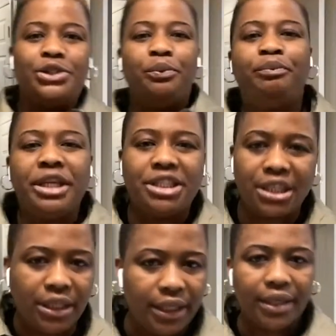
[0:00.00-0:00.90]
to do
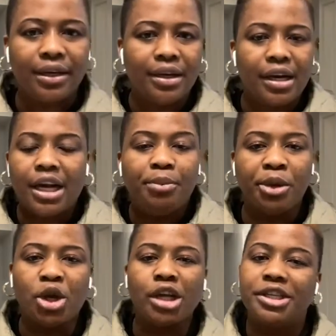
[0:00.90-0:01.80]
PGD,
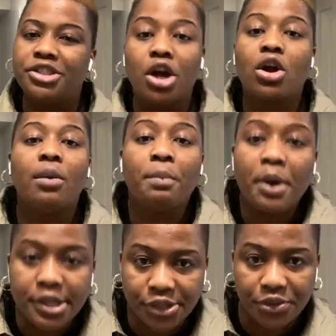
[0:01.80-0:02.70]
because it's not
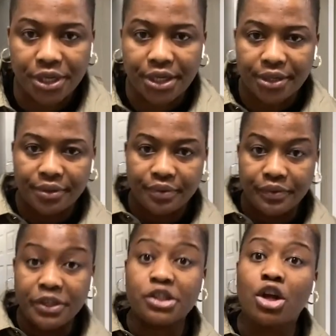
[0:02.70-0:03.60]
compulsory.
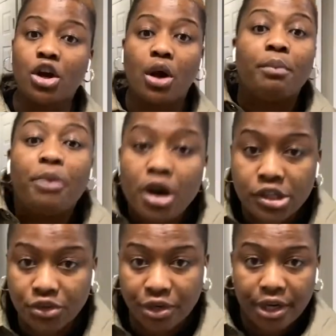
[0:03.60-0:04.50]
It's not
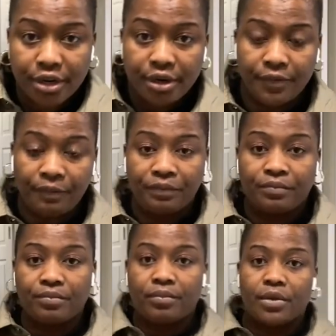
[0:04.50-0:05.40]
compulsory,
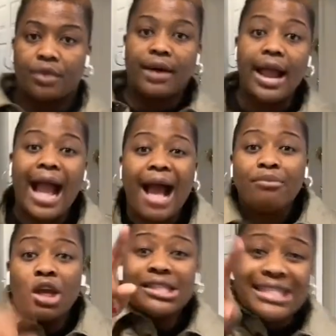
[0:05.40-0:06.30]
right? I'm
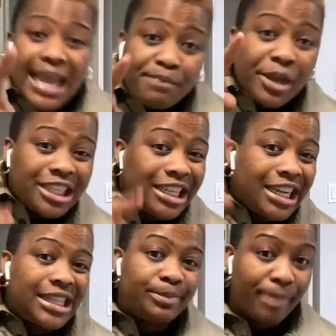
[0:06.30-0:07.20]
not saying PGD
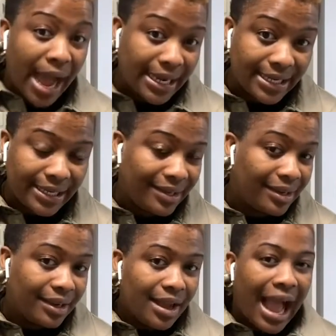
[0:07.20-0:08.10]
is bad.
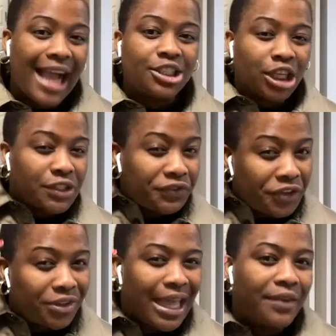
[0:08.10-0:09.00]
I just
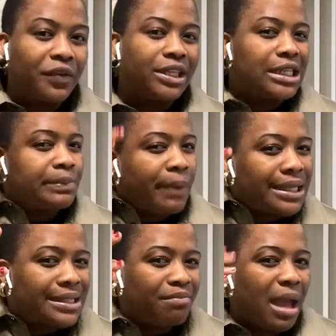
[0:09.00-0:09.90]
feel like for this
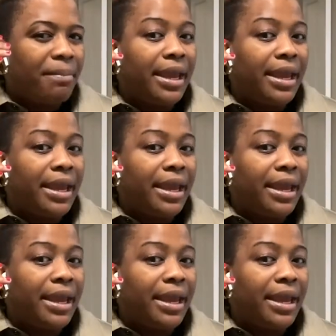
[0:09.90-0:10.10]
person,